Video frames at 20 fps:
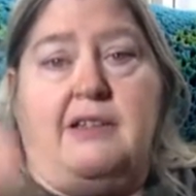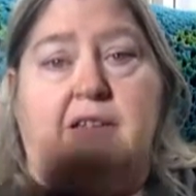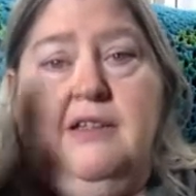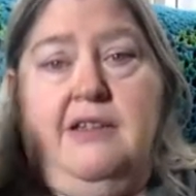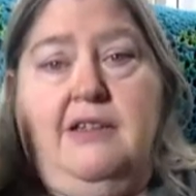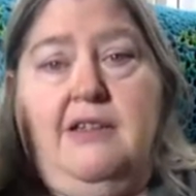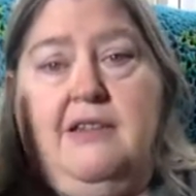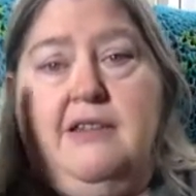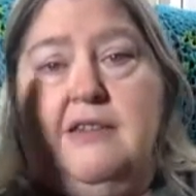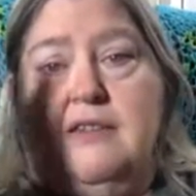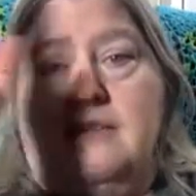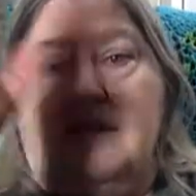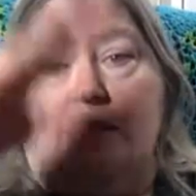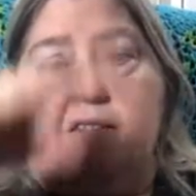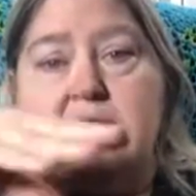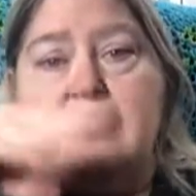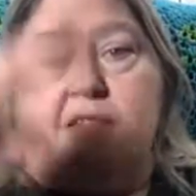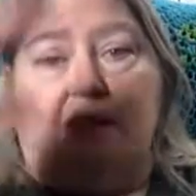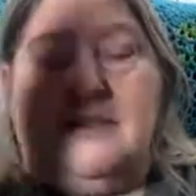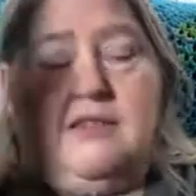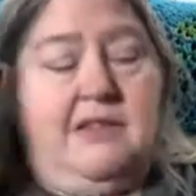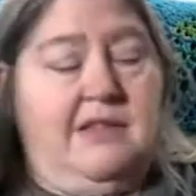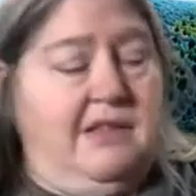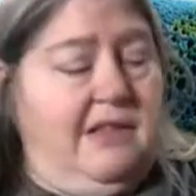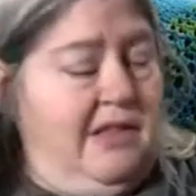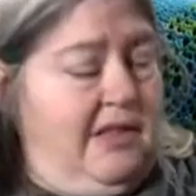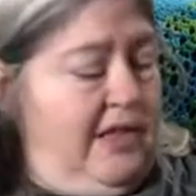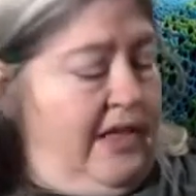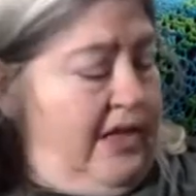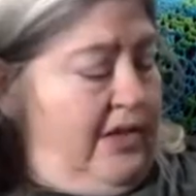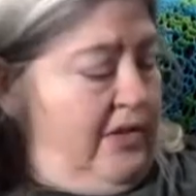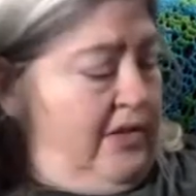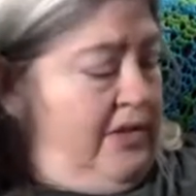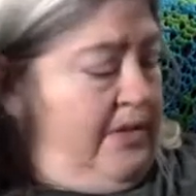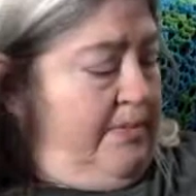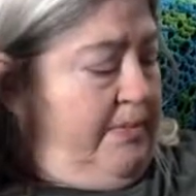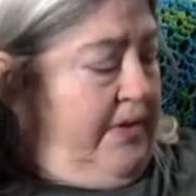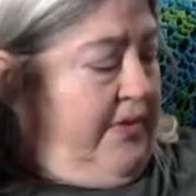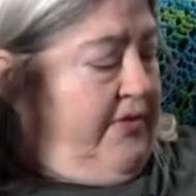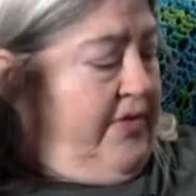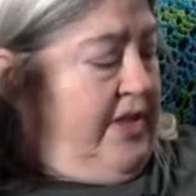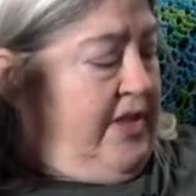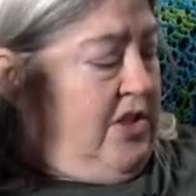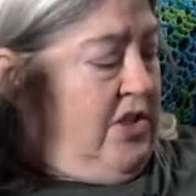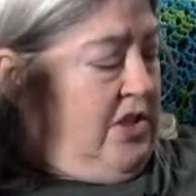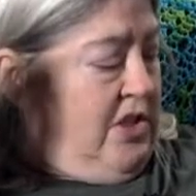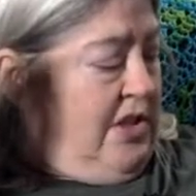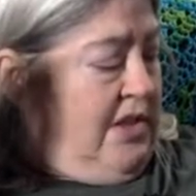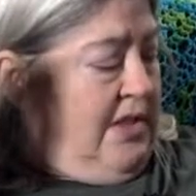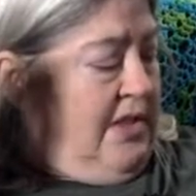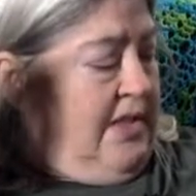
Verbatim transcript: that clouds my vision.